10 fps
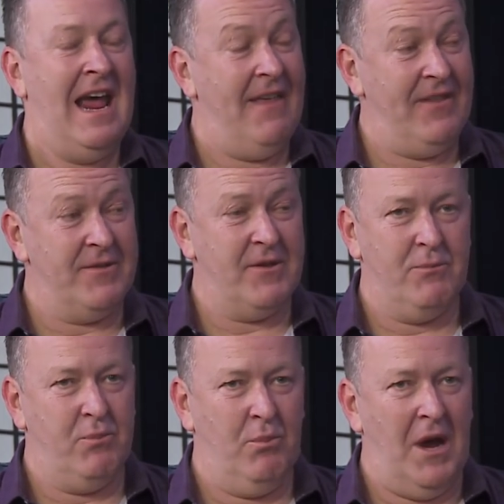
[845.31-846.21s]
And the,
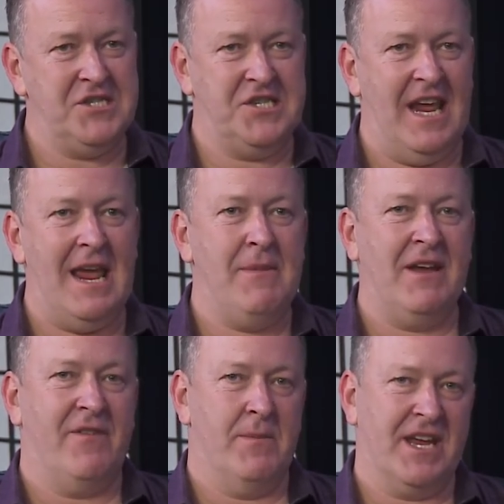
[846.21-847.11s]
the most
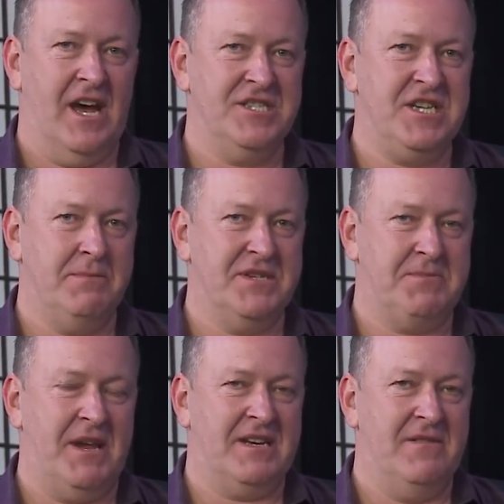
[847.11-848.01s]
damning from a coaching
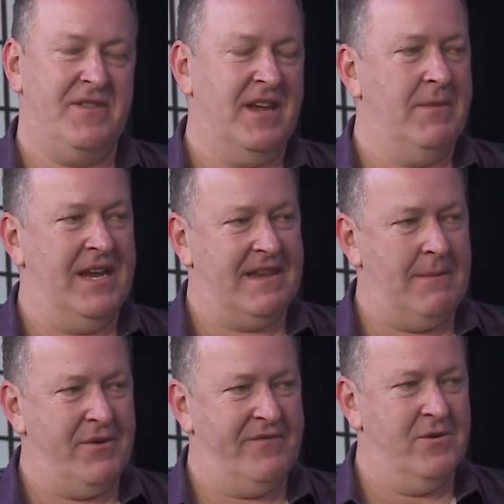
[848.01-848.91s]
perspective thing about
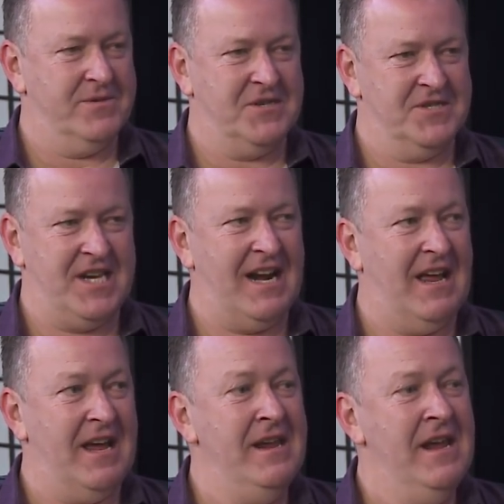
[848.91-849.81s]
that performance on
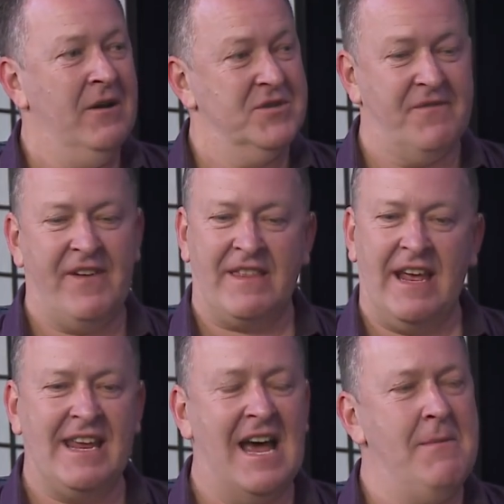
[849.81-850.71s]
Saturday was the fact
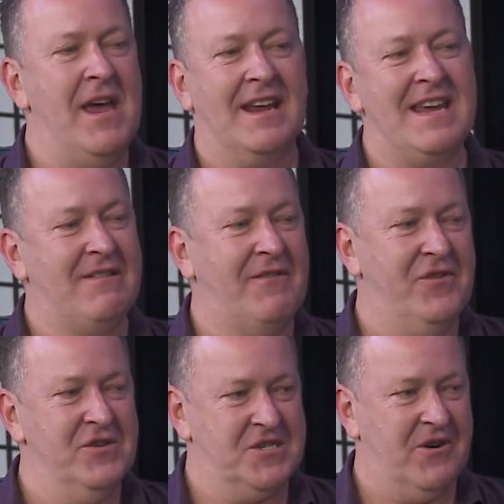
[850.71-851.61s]
they came out, kicked the
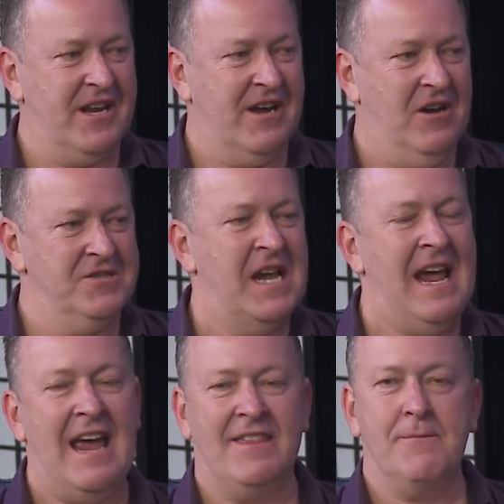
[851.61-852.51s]
first three goals,
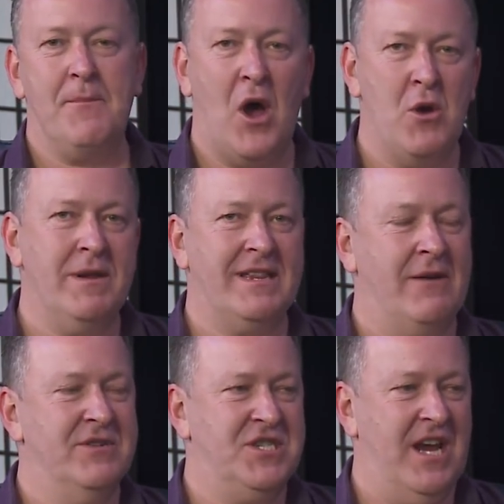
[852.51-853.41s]
and the moment
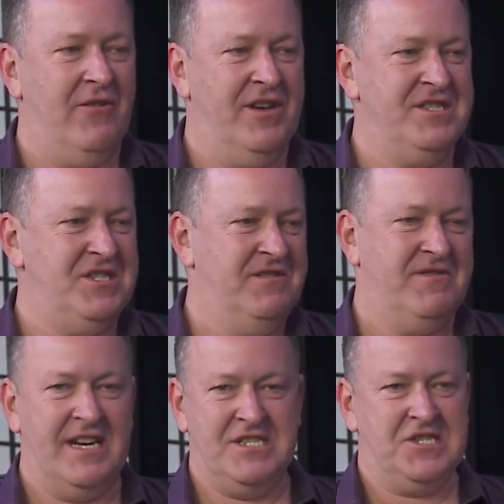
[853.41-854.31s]
they were challenged,
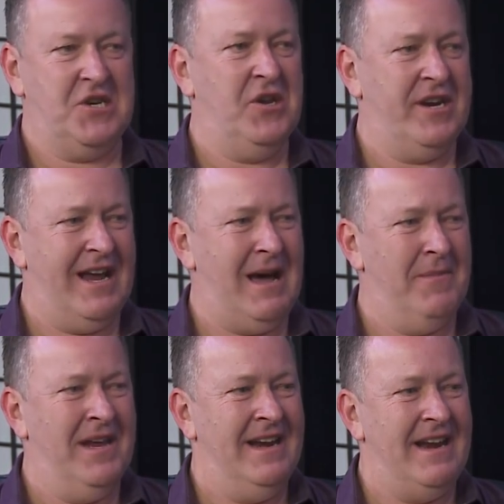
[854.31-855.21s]
they just turned it
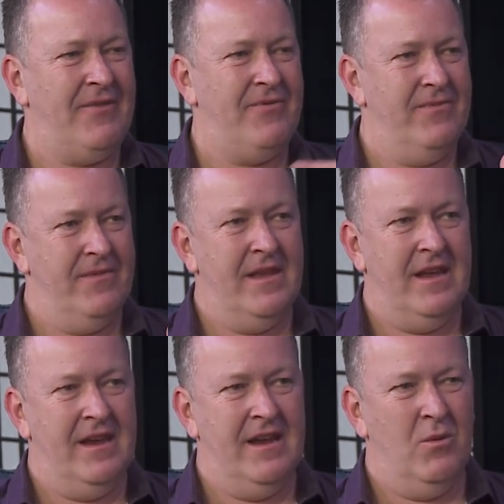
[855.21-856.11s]
up. That's now, been the case
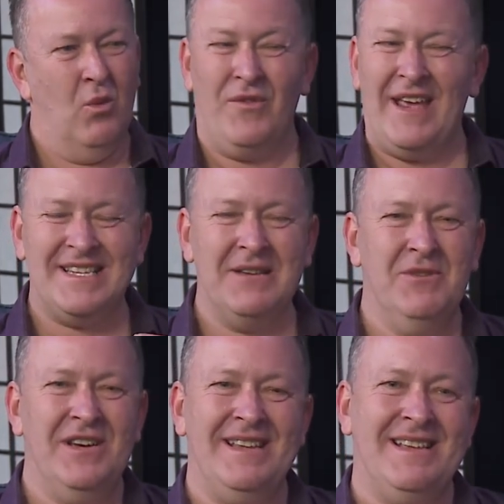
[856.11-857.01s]
all season. Well, that to it?
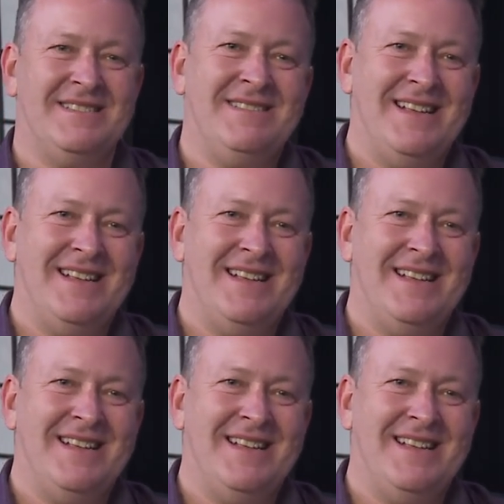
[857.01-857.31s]
me, yeah.